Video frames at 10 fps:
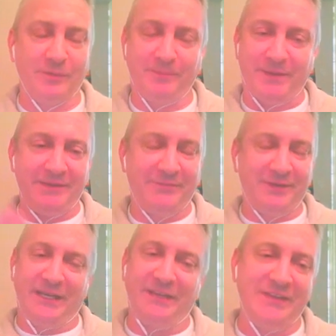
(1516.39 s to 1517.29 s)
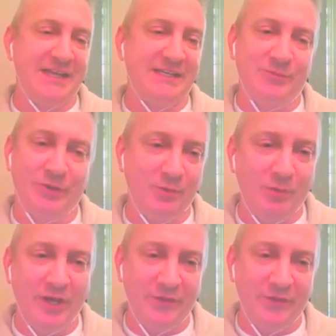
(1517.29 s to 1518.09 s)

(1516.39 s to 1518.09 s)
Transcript: I forget exactly what it was,